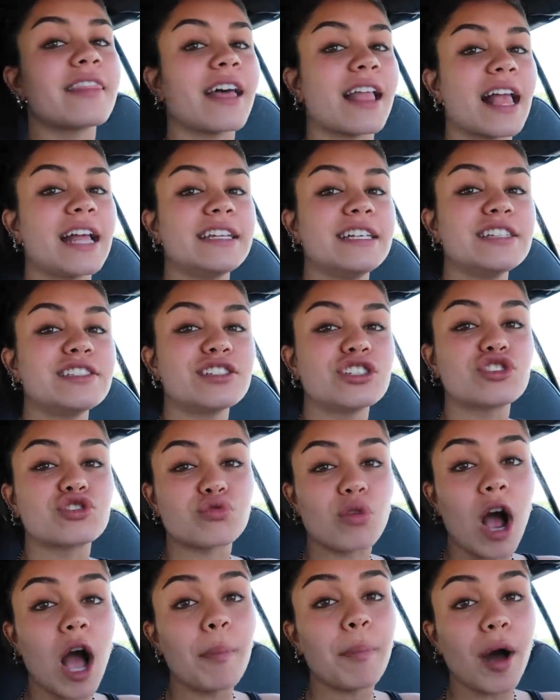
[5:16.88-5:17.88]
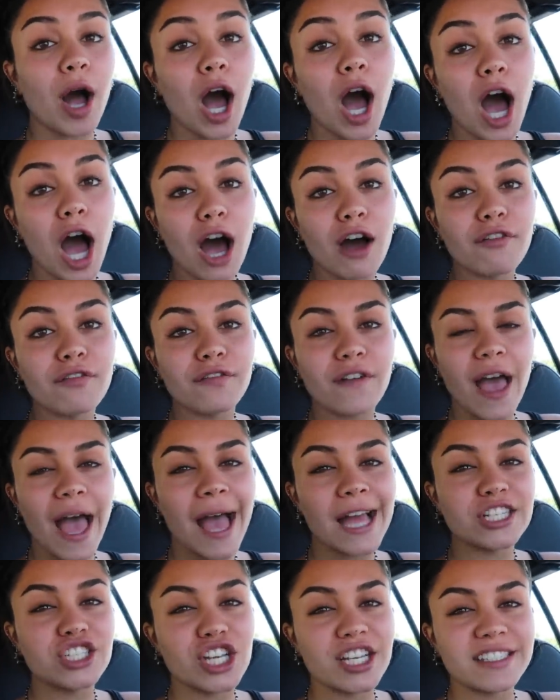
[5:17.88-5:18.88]
that I need to drop off
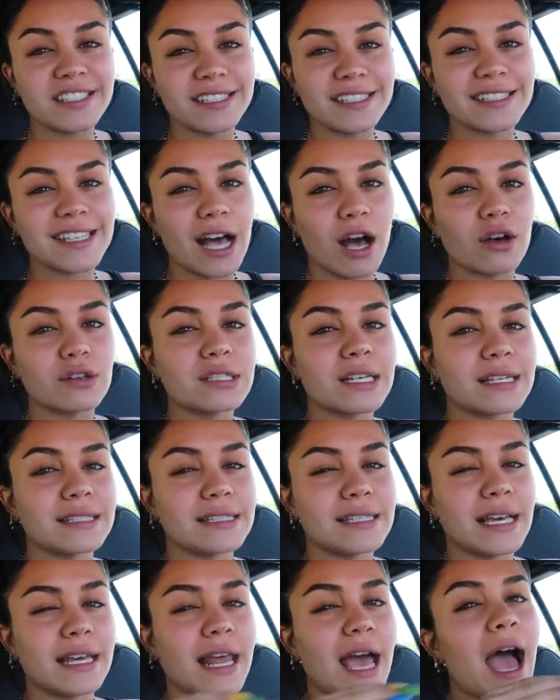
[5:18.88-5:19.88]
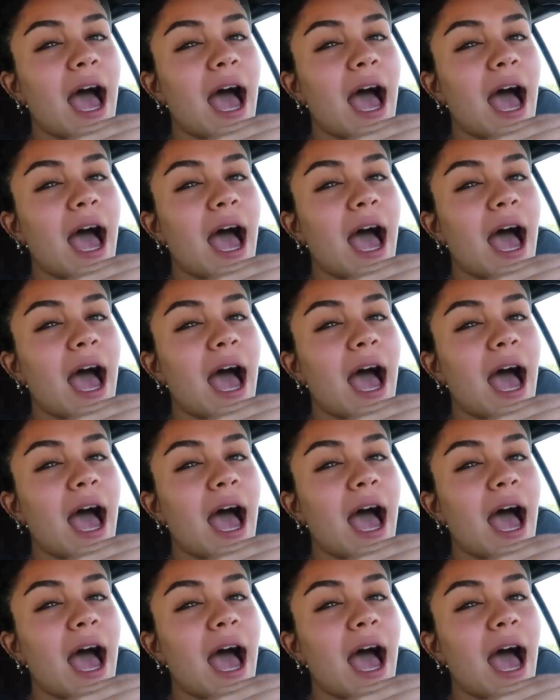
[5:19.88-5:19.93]
at JC's house because he had